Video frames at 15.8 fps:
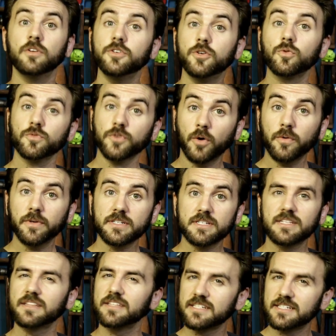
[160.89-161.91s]
you'll
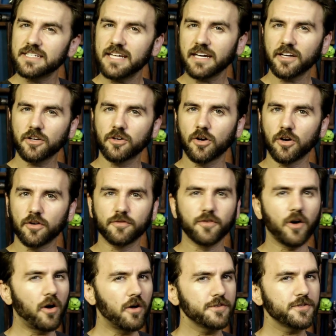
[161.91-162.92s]
notice that the second
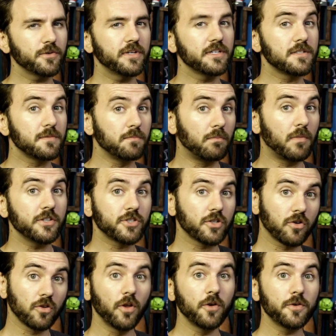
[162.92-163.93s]
curve also gets
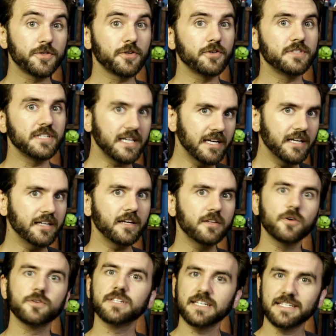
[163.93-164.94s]
much closer to
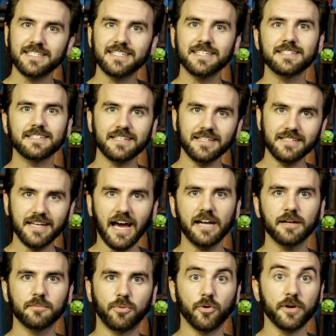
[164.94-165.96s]
hitting those existing
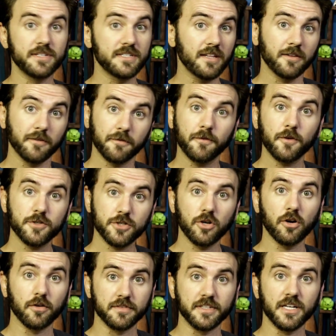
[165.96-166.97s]
data points than the first
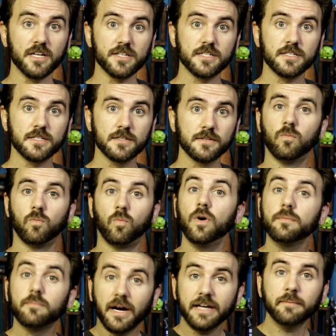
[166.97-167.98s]
curve does.
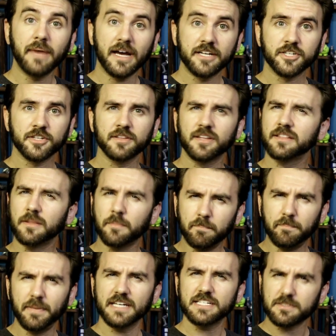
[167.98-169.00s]
One might imagine that the
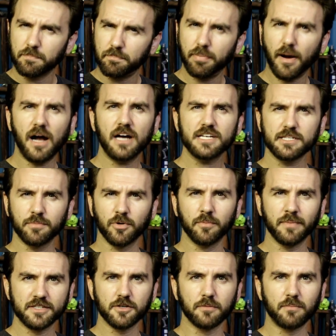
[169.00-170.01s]
best
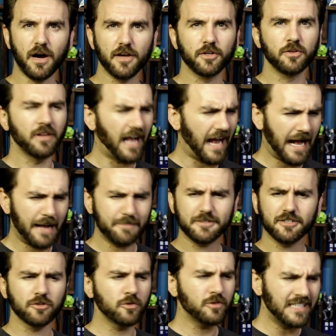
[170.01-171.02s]
possible mental model
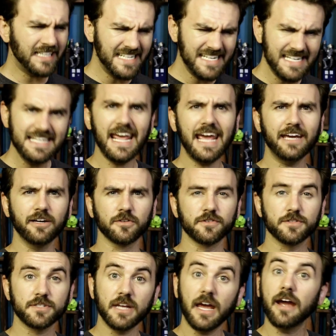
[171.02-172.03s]
absolutely
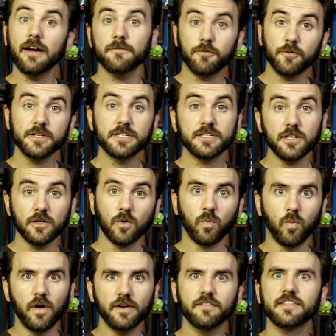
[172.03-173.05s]
nails every
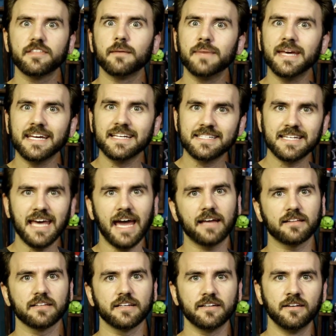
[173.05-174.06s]
single one of them
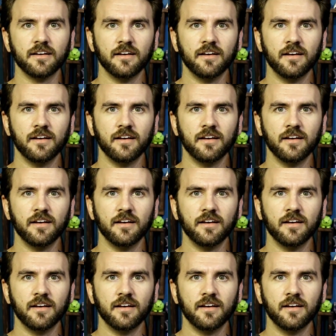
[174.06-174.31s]
exactly.